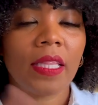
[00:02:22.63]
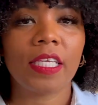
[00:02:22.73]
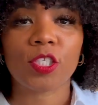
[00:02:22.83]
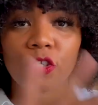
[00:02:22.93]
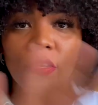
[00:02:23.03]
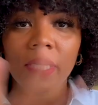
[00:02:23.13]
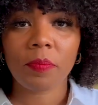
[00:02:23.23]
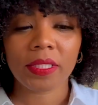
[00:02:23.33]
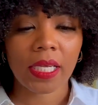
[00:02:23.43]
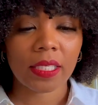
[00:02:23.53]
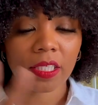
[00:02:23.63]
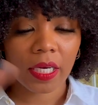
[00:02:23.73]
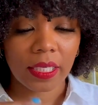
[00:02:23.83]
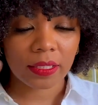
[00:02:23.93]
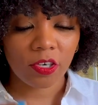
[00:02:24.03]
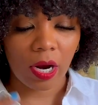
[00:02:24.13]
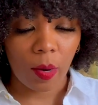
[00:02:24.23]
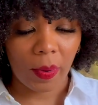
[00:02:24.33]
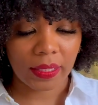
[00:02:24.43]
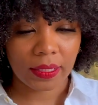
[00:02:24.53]
screen protector. It crack
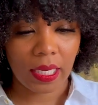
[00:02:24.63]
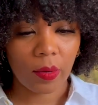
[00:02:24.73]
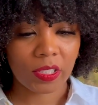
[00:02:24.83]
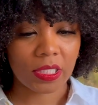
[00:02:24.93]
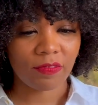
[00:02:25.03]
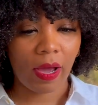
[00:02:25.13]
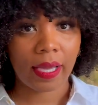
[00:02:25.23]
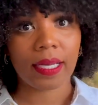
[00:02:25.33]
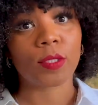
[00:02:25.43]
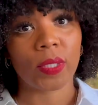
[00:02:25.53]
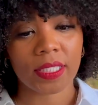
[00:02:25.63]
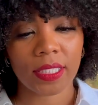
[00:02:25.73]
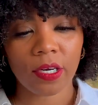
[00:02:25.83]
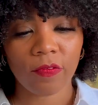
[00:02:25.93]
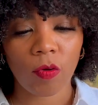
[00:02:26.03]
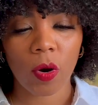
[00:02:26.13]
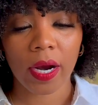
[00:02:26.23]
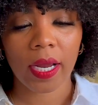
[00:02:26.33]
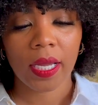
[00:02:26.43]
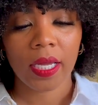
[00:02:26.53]
up and thing, which is fine. That's what it's there
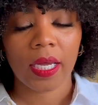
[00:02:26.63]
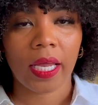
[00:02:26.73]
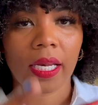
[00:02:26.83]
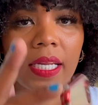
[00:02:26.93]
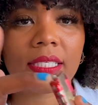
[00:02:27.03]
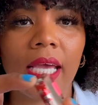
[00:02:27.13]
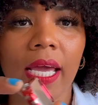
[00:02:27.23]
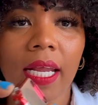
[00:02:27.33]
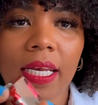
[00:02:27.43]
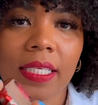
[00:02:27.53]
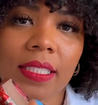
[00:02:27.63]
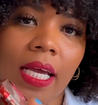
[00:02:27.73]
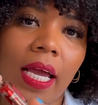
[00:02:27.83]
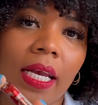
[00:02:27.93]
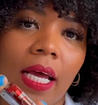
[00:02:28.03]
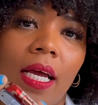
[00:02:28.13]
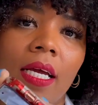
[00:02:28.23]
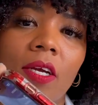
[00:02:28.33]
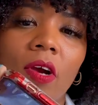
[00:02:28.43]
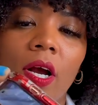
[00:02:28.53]
for. And then the side of this kind of
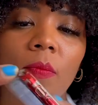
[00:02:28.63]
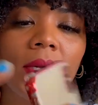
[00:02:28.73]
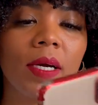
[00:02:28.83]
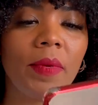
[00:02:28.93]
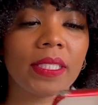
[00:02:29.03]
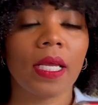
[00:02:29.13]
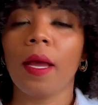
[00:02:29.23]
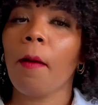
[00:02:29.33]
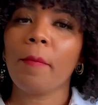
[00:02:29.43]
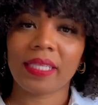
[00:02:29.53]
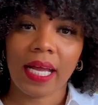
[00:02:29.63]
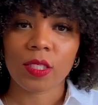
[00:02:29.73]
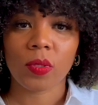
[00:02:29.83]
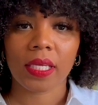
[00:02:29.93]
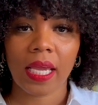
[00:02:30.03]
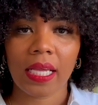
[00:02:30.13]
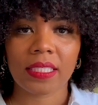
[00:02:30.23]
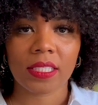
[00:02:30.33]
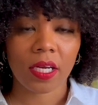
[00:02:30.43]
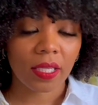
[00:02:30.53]
crack up a little bit, but that's what the
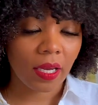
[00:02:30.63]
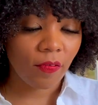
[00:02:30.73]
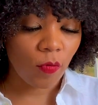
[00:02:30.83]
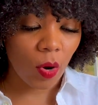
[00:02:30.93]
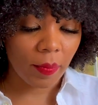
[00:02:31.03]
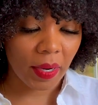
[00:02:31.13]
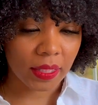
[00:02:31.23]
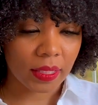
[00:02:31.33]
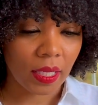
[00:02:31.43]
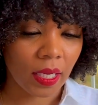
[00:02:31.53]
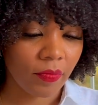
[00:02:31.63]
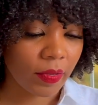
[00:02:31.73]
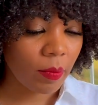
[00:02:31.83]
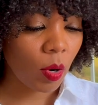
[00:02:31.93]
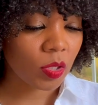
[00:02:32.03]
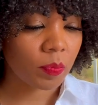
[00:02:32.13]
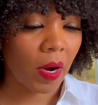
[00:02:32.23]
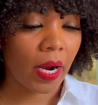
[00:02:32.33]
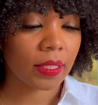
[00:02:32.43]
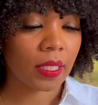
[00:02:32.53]
cases are there for. But for the most
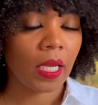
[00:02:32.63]
part,